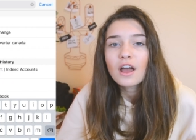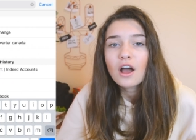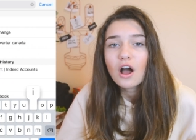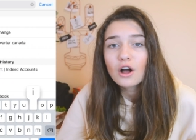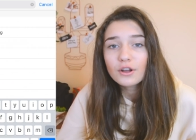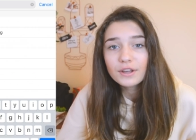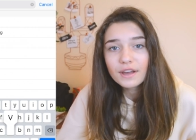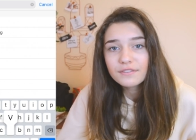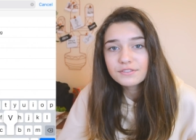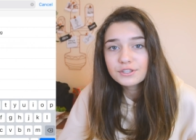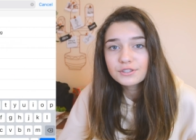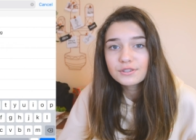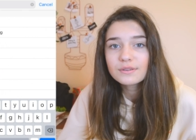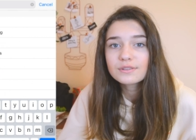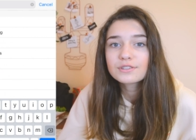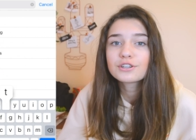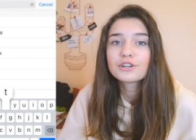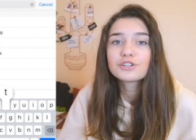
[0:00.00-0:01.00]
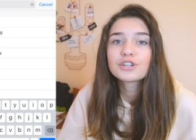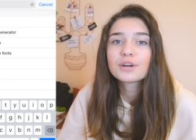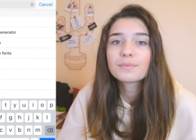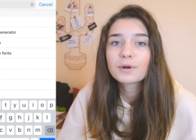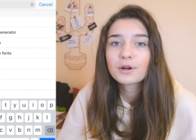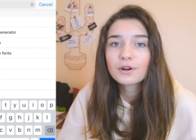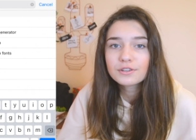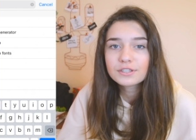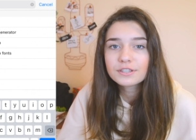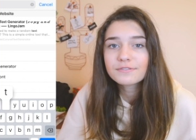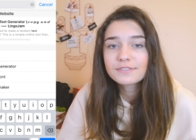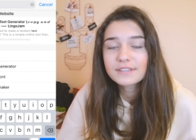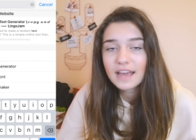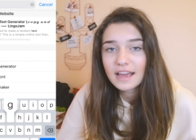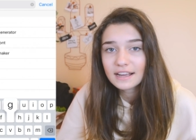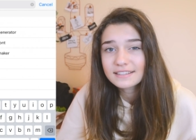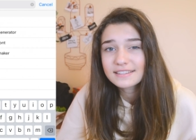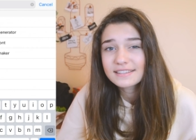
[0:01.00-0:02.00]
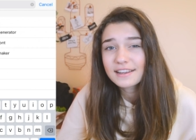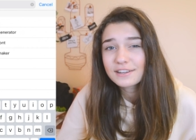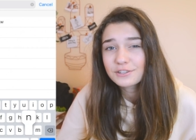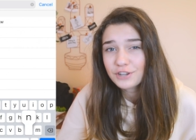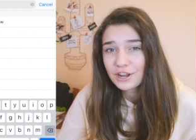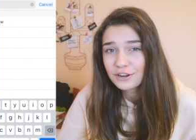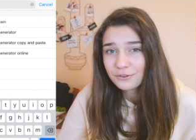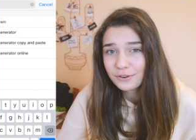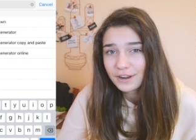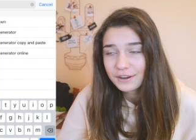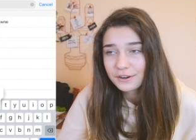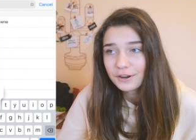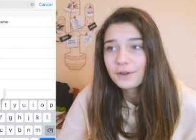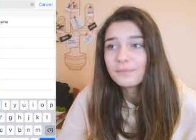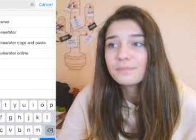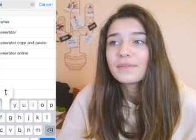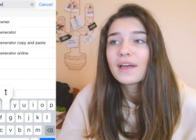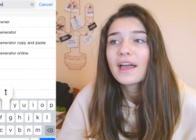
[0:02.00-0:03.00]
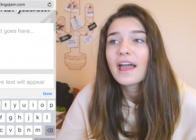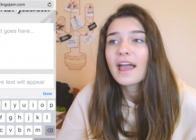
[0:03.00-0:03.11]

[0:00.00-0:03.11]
All you have to do is search up cursive text generator,